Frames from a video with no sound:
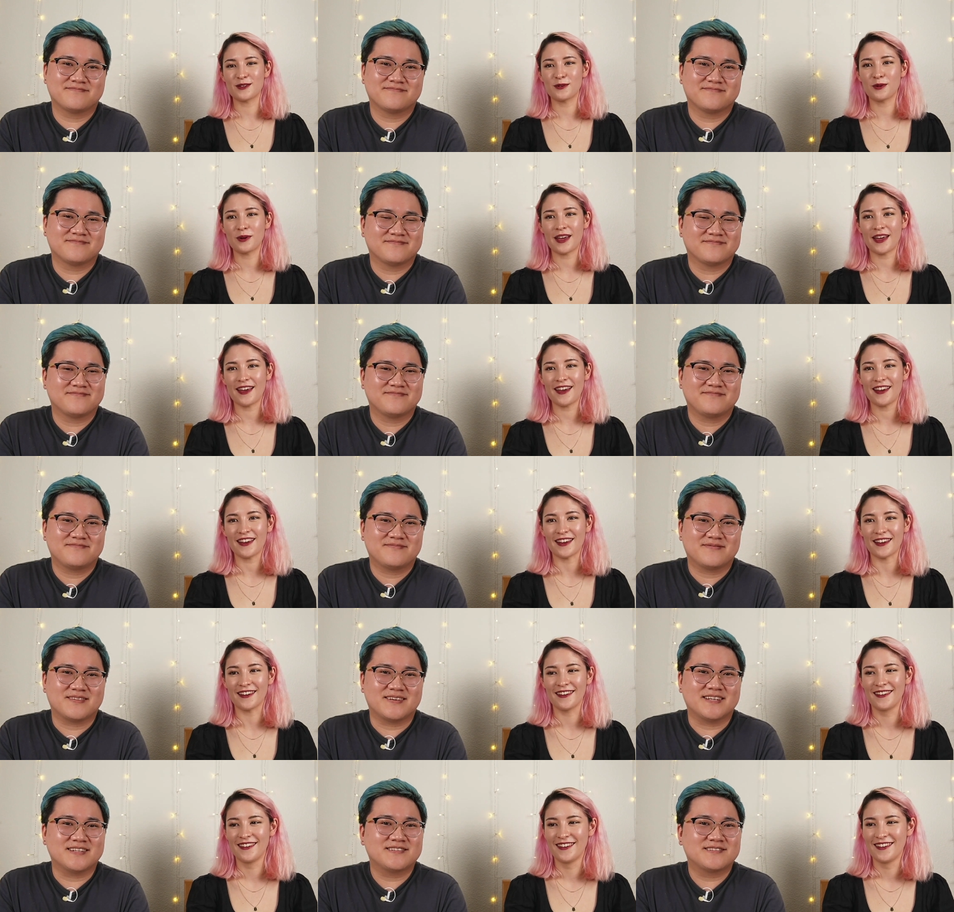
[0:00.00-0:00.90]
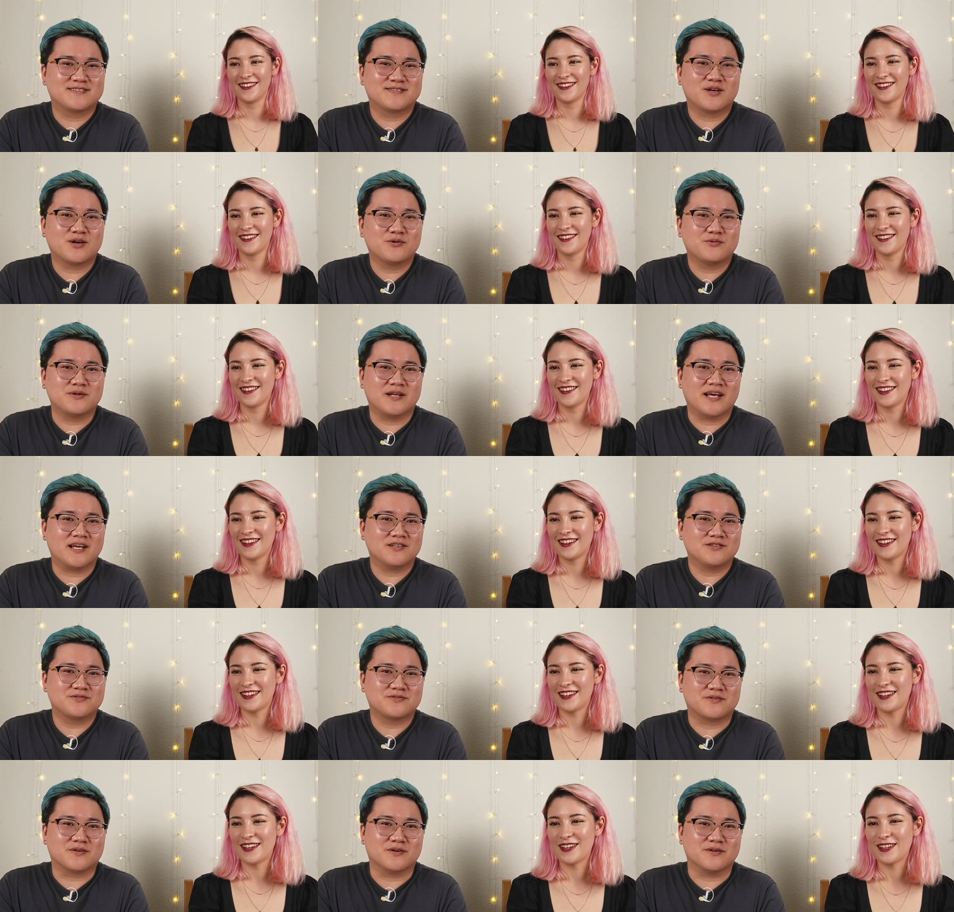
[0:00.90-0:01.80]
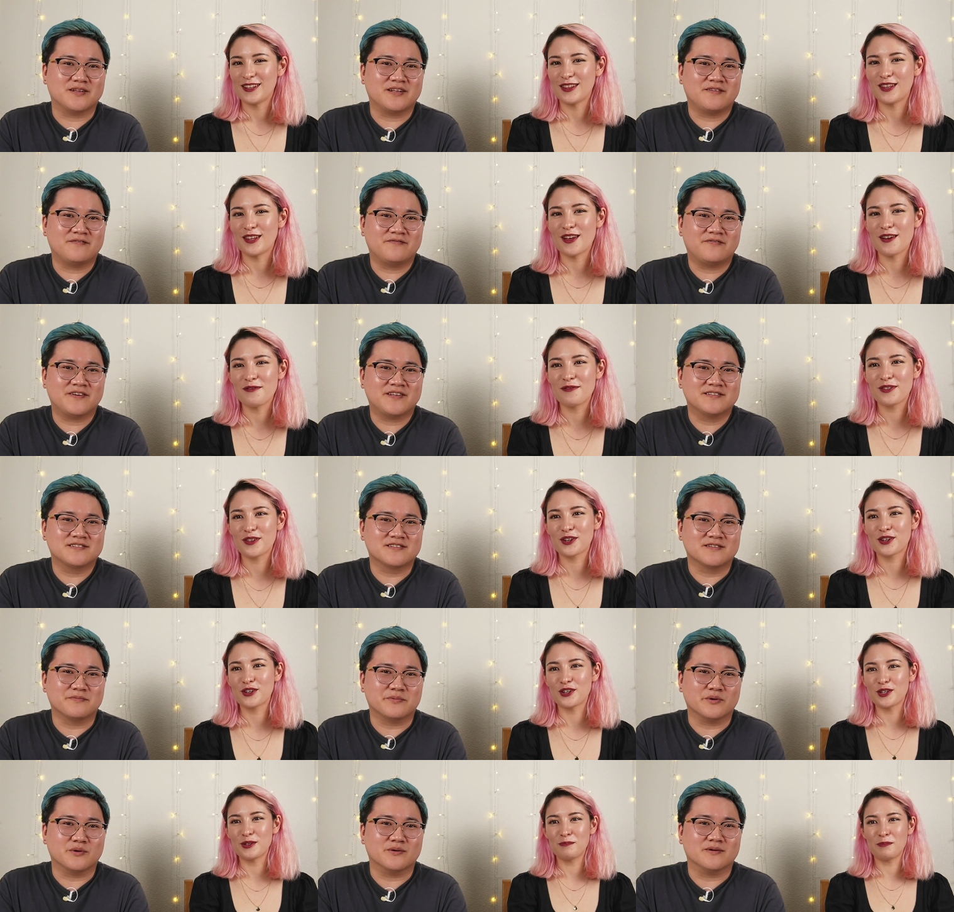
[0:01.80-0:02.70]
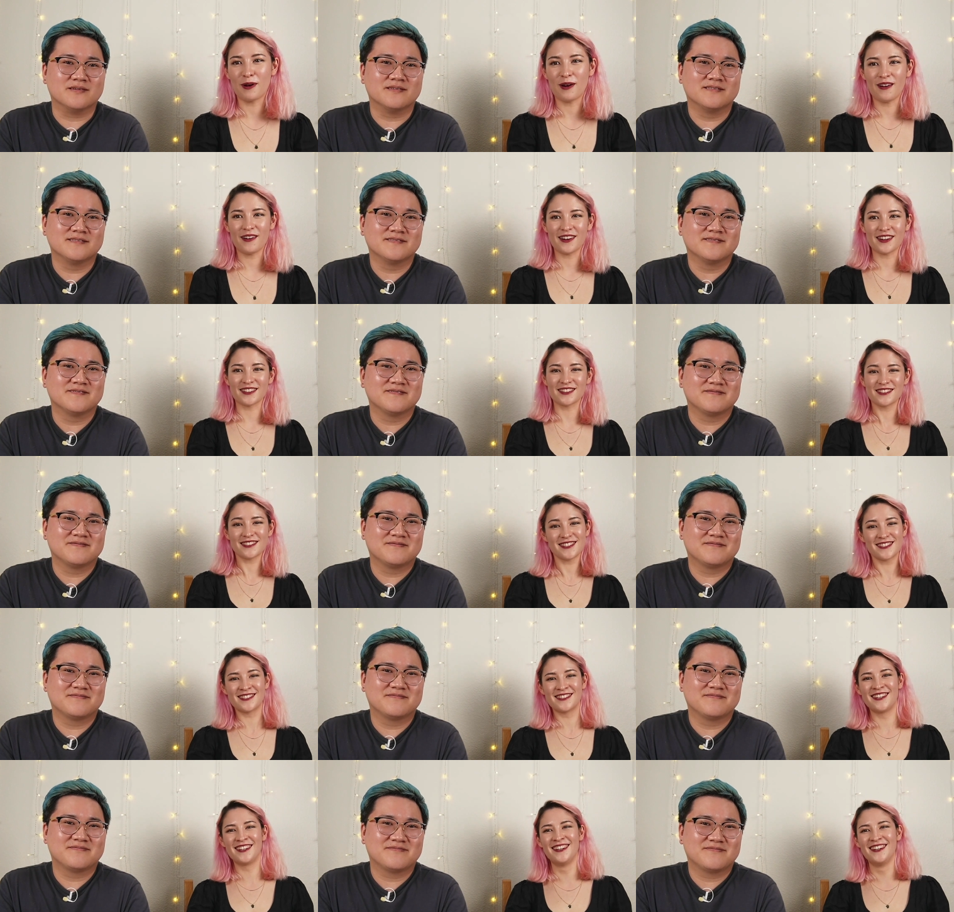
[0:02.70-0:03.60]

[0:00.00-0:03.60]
Speaker 1: okay.
Speaker 2: It's so natural, invincible. Love the good
Speaker 1: parts.